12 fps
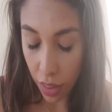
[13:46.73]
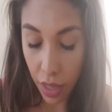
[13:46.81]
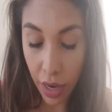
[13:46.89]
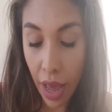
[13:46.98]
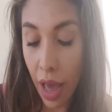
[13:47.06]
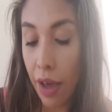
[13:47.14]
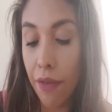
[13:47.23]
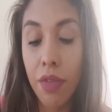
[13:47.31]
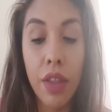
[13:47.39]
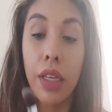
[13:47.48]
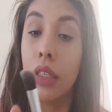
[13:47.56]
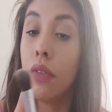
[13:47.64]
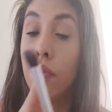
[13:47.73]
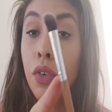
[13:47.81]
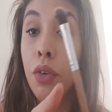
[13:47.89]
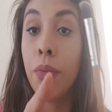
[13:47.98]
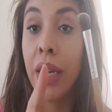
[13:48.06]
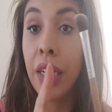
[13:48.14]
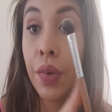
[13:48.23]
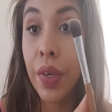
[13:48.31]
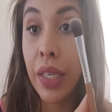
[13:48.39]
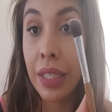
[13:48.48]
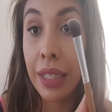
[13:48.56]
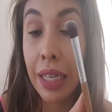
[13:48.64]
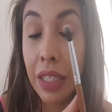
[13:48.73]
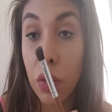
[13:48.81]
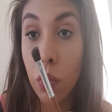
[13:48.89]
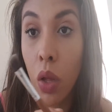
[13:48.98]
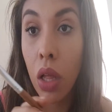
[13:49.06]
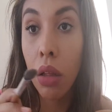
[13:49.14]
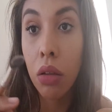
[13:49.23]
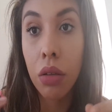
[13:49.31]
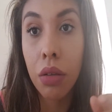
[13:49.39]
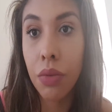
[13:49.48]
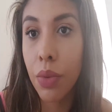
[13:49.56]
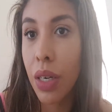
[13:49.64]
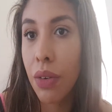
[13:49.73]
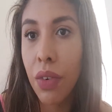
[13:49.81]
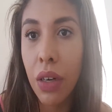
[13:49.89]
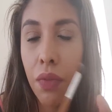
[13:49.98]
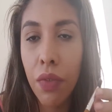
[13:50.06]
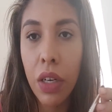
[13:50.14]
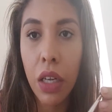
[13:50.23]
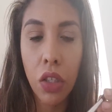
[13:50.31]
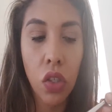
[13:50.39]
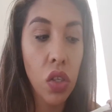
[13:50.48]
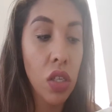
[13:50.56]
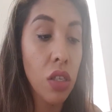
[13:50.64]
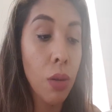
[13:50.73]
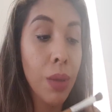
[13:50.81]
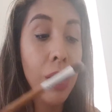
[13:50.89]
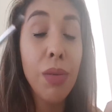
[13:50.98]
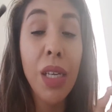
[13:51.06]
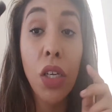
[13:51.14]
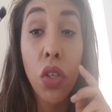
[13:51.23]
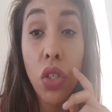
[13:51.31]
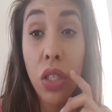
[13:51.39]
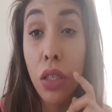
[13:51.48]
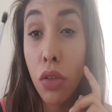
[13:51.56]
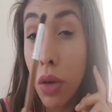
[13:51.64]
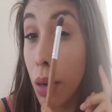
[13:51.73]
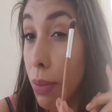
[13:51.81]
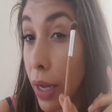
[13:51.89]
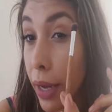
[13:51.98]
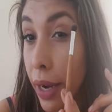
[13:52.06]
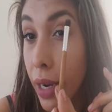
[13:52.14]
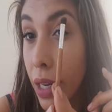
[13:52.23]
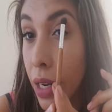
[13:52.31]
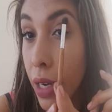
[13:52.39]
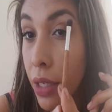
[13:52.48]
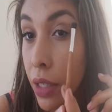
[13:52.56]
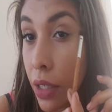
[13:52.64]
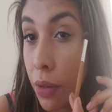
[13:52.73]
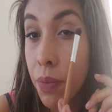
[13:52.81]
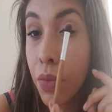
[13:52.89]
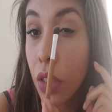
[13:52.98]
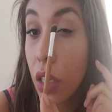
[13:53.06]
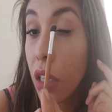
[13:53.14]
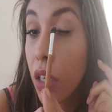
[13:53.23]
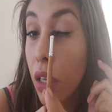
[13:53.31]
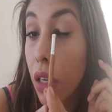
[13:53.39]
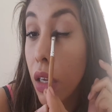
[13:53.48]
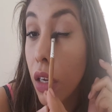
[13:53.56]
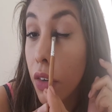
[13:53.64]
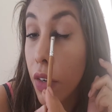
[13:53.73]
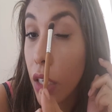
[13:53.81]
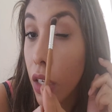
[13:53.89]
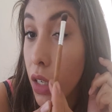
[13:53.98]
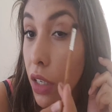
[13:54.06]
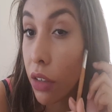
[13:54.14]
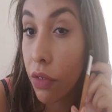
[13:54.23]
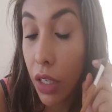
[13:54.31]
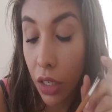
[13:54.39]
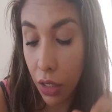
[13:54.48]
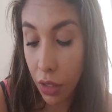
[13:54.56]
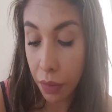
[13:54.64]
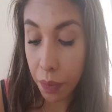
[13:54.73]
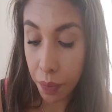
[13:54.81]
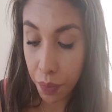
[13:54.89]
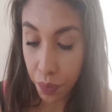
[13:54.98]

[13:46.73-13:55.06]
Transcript: Then I have this for my crease as well, or whatever I feel like using. Sometimes I use this to apply highlighter right here and right here.